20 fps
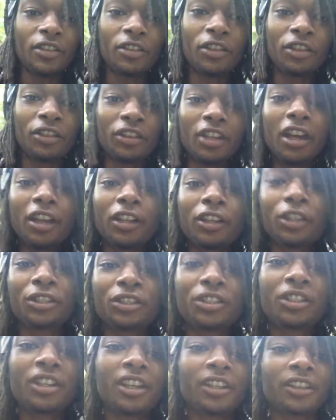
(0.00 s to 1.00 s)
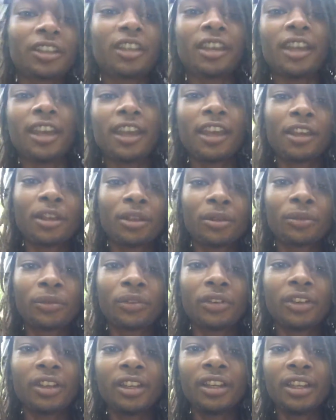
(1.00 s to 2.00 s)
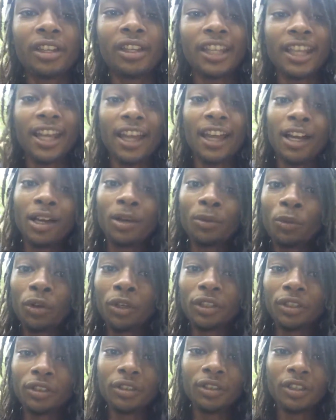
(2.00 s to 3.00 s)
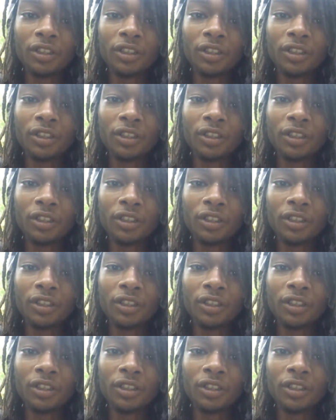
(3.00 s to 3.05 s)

the knowledge that they have, I want,